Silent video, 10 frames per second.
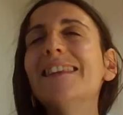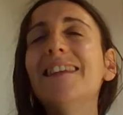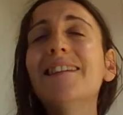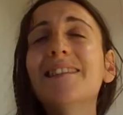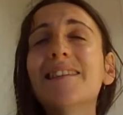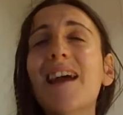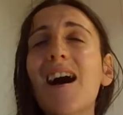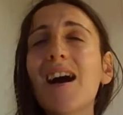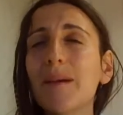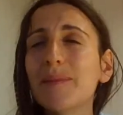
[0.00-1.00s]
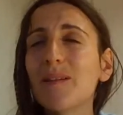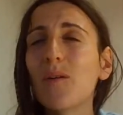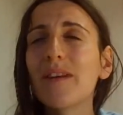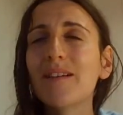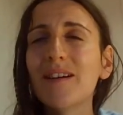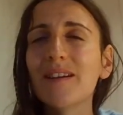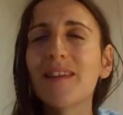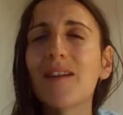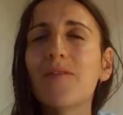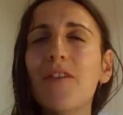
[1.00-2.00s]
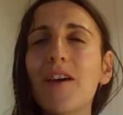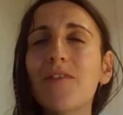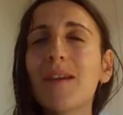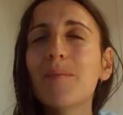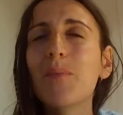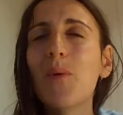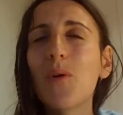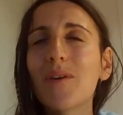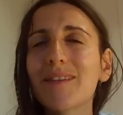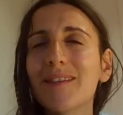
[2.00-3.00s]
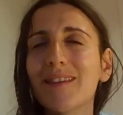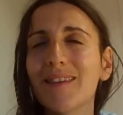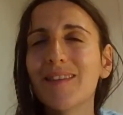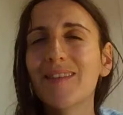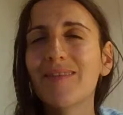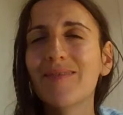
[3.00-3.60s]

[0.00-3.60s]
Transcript: These times on earth are very important.